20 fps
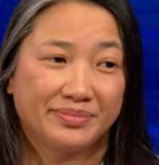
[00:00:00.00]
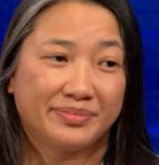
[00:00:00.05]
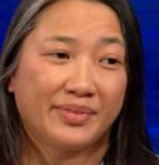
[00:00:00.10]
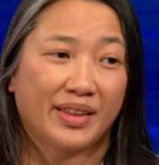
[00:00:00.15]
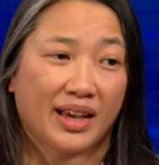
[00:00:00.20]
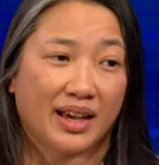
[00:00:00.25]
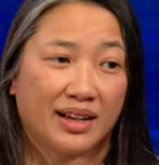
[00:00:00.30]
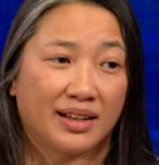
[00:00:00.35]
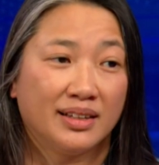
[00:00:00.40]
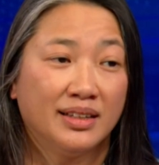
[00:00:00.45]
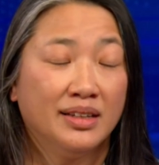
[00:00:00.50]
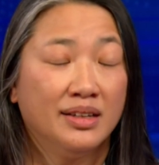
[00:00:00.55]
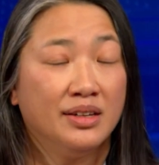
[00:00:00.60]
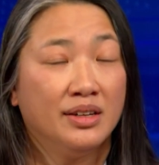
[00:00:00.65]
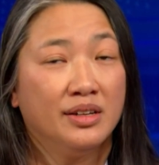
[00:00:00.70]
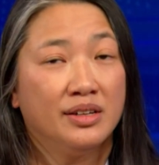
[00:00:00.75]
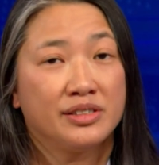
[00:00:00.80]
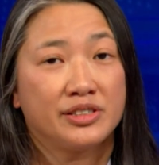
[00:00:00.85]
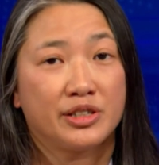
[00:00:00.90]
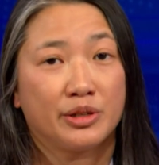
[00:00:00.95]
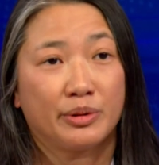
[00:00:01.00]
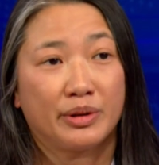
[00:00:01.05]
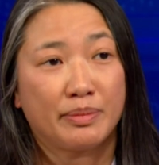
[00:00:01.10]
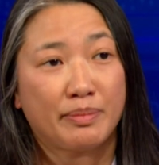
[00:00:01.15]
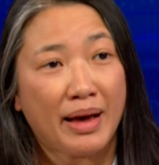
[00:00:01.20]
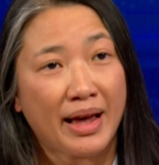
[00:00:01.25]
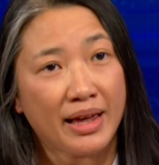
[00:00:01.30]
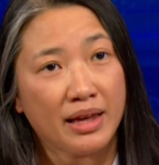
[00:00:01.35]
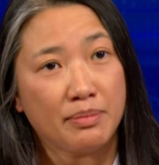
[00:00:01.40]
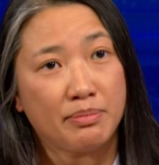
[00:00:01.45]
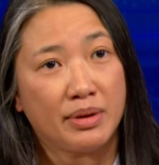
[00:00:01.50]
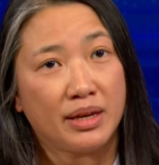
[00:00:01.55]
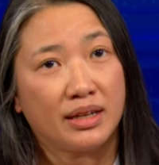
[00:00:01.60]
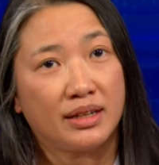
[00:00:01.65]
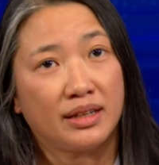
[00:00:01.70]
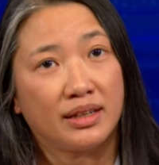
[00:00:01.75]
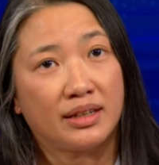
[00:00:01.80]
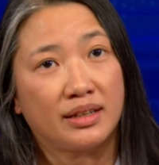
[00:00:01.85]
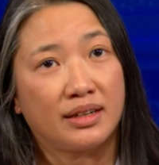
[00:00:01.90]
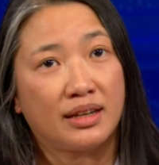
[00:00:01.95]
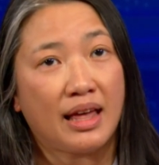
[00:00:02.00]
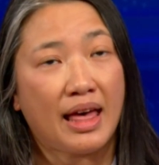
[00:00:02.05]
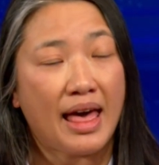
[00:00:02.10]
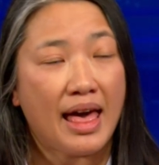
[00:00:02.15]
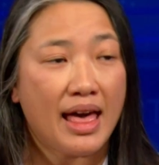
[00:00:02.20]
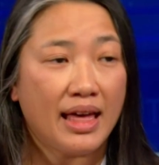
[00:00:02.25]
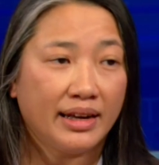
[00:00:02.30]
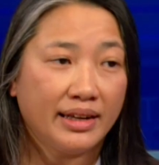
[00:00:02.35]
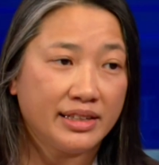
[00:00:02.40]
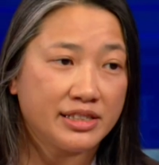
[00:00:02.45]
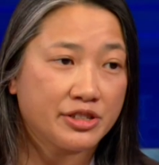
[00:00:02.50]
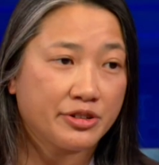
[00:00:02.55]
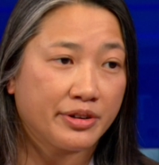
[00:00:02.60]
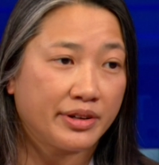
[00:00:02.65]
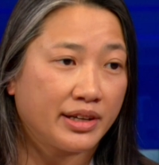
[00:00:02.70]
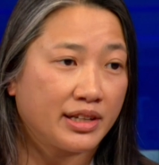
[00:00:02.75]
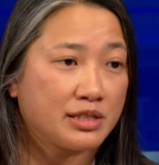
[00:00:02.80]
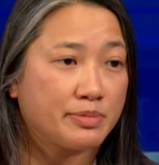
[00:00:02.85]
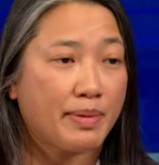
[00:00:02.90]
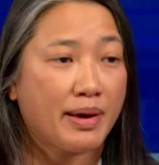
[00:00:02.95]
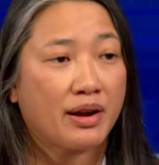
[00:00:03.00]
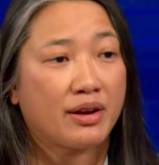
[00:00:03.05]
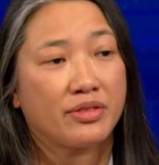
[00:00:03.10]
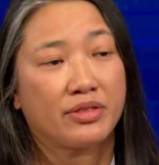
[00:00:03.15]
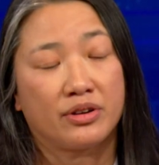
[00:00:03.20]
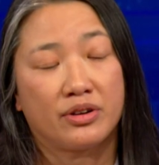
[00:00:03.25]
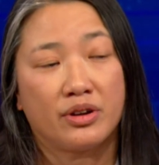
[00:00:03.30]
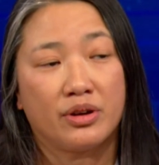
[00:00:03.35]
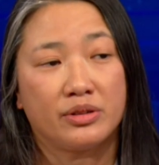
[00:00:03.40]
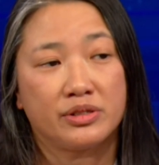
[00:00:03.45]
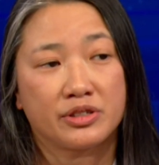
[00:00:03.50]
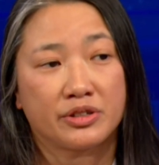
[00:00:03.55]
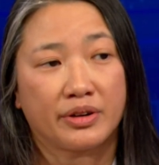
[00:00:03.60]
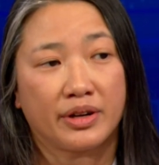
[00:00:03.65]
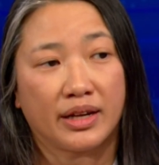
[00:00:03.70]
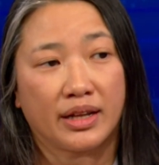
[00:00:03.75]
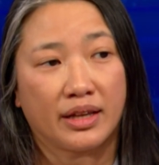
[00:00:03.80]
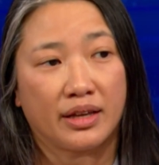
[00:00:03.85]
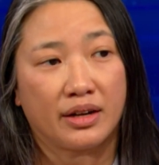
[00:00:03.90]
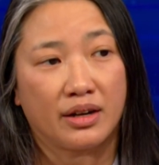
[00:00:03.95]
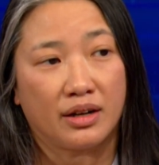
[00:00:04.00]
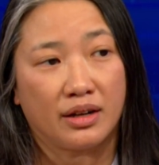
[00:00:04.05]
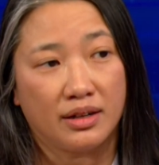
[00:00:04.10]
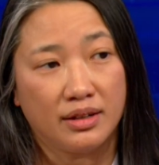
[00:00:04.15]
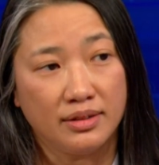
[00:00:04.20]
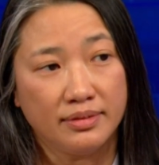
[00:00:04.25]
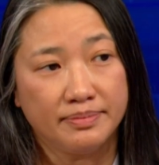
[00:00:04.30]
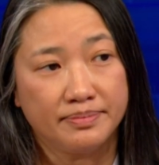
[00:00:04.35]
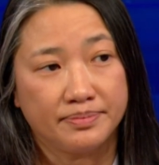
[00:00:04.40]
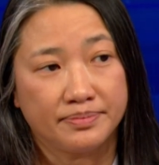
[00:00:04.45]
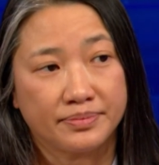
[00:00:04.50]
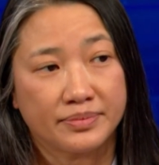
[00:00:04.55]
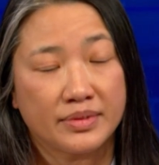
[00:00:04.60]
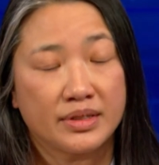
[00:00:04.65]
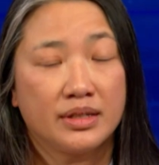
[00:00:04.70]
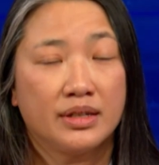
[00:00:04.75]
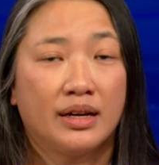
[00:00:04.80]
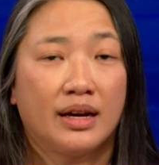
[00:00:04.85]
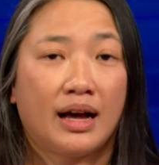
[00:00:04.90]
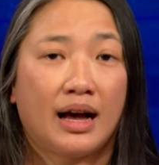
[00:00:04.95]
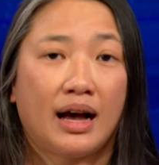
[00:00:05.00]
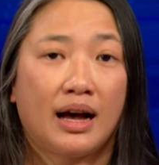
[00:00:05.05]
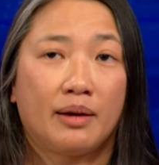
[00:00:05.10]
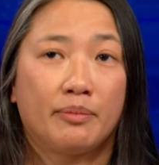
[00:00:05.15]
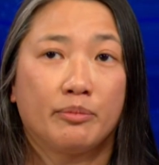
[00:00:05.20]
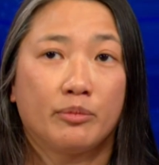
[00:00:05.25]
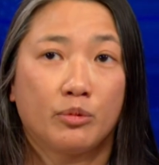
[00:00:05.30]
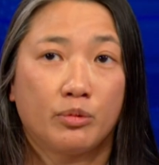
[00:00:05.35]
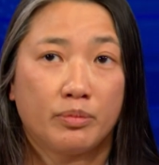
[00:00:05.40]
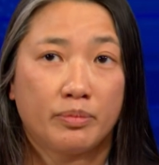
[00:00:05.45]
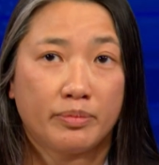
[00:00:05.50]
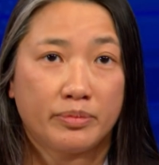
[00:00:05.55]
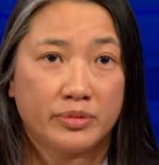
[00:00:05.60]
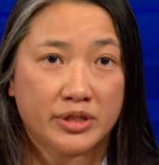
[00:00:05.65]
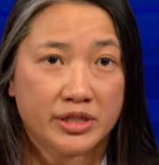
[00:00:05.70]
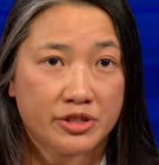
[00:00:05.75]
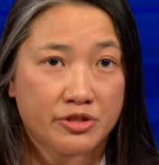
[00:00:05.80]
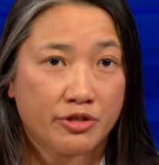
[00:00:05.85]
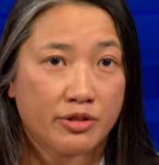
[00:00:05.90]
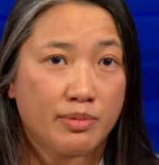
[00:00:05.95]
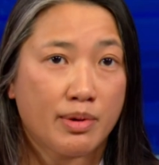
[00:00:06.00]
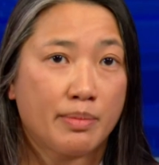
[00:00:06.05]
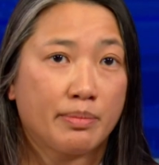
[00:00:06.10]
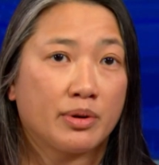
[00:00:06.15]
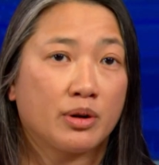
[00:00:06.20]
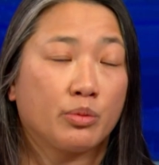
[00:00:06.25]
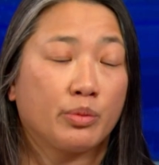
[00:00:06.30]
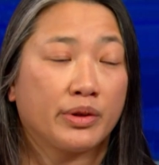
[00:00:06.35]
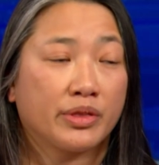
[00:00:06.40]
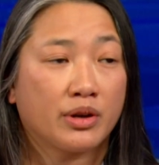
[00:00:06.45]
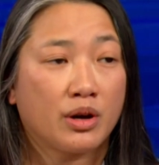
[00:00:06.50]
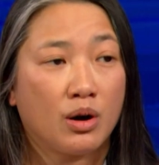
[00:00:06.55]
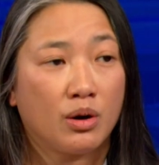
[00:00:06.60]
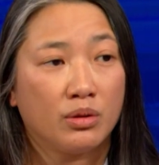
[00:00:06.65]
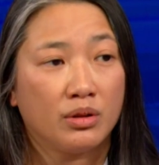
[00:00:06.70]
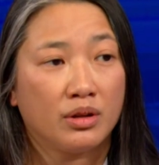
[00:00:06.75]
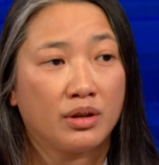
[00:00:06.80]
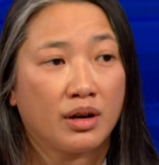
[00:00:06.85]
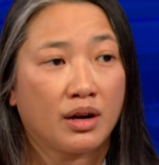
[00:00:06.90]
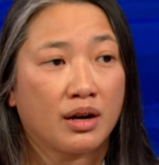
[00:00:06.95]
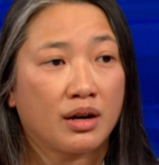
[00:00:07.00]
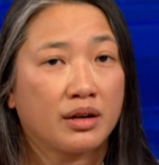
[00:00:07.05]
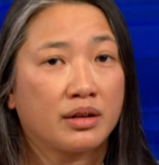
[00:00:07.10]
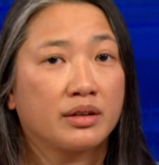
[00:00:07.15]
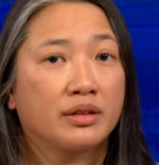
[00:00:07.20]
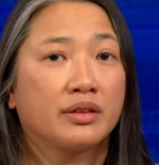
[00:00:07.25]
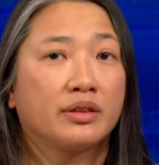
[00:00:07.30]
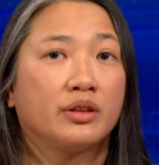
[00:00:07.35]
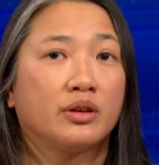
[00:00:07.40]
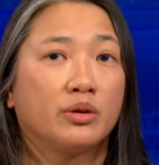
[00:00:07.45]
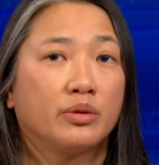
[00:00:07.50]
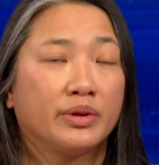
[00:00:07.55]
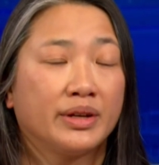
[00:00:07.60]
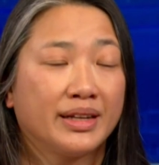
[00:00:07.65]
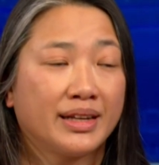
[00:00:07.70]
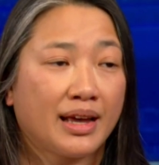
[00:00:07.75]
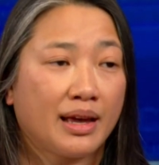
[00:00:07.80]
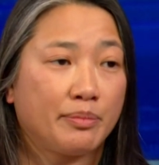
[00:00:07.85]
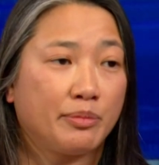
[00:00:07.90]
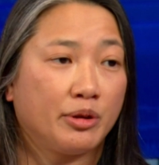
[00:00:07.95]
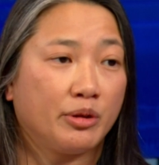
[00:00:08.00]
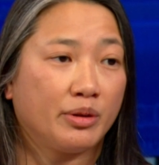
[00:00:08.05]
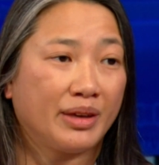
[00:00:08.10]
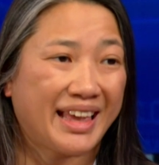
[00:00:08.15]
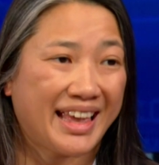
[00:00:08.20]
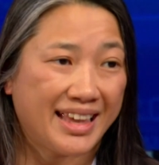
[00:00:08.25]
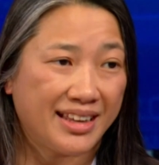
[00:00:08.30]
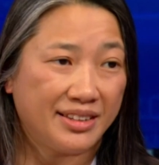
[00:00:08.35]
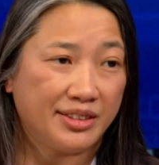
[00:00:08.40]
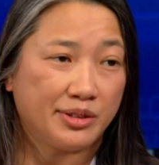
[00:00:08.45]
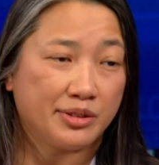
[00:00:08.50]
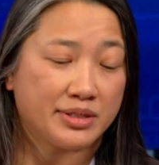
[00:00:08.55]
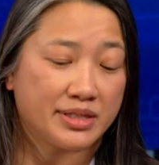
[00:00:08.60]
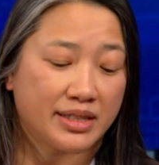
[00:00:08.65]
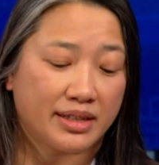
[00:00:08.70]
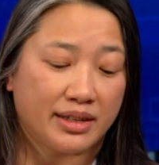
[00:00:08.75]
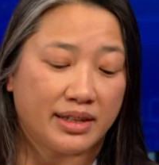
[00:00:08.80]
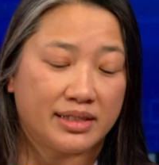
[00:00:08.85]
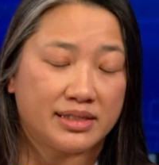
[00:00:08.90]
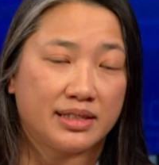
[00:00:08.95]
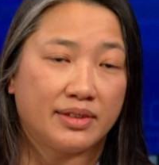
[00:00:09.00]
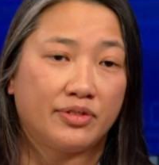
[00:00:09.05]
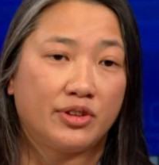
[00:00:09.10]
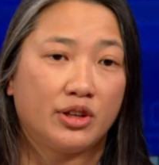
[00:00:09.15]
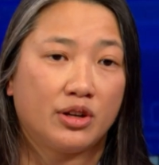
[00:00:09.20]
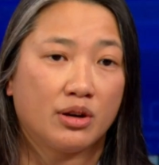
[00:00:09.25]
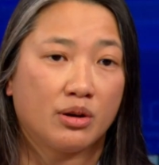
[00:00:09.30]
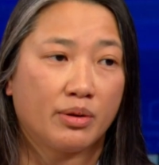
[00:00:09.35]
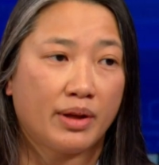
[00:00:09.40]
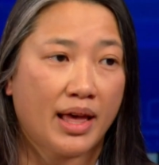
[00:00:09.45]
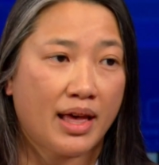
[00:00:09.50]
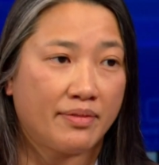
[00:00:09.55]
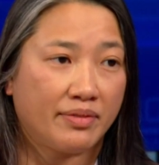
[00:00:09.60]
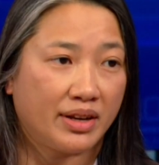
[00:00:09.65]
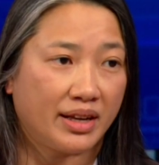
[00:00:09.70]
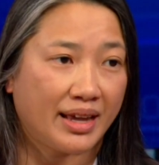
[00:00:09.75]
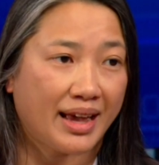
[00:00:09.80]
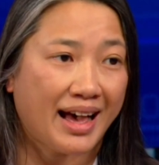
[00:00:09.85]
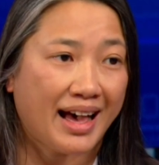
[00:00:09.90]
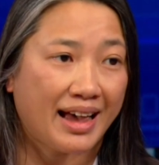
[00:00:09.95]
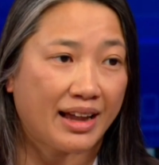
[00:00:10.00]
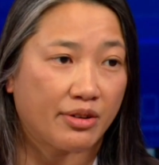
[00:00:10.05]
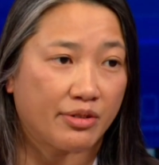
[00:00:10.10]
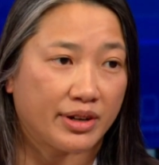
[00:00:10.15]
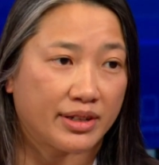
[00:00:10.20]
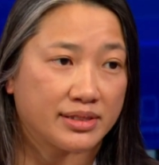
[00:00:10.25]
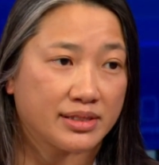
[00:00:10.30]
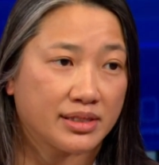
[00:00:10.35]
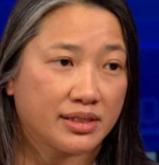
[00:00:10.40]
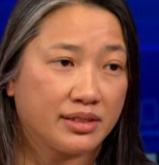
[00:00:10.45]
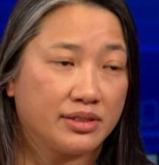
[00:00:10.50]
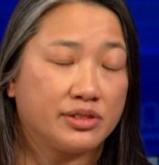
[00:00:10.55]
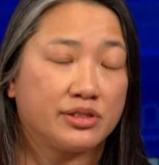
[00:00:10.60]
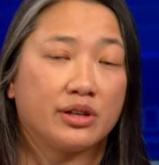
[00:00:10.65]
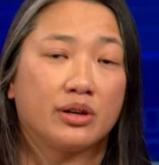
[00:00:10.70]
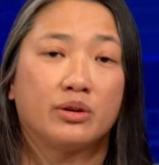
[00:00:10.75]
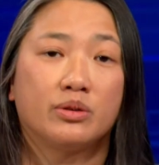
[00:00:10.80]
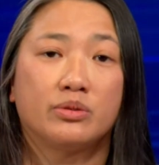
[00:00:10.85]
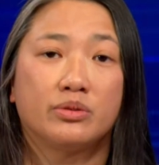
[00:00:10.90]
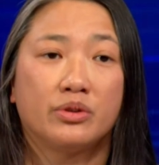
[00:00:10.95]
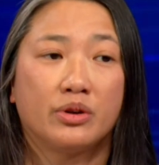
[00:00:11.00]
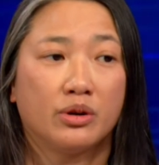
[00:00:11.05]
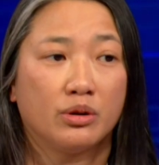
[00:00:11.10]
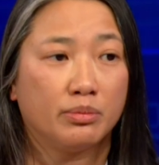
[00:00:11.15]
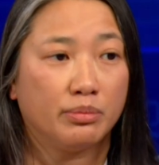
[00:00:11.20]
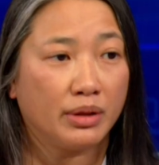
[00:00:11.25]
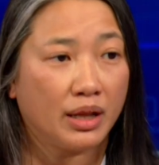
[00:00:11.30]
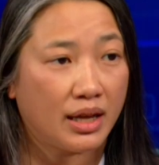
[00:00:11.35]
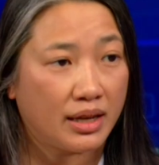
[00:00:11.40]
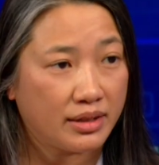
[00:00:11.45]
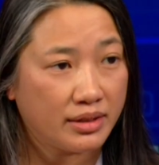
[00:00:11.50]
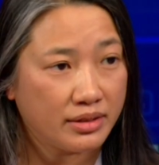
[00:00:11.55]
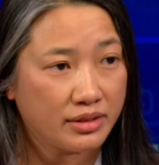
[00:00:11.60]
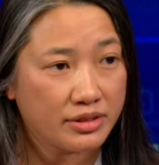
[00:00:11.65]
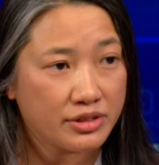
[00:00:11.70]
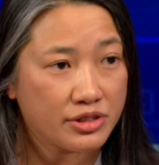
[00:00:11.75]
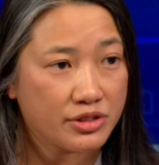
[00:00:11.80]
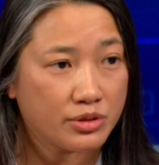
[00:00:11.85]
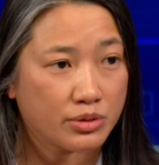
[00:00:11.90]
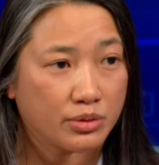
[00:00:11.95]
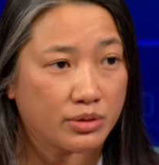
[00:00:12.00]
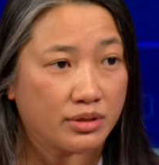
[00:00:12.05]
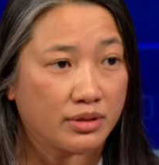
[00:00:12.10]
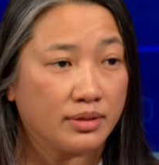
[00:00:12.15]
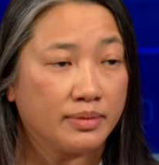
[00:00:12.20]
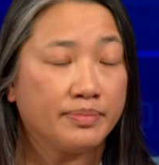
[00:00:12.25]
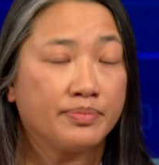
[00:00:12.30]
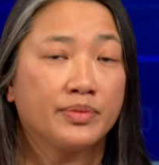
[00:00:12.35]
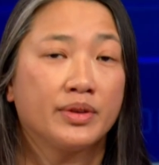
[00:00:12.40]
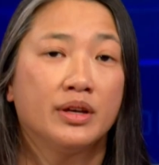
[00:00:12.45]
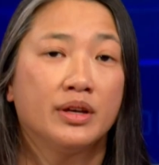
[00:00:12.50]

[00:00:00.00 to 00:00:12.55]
Yeah. So in my opinion, any screening is better than no screening at all. Um, just remember with Cologuard, the only time you can use it is if you don't have any high risk. So no blood in your stool,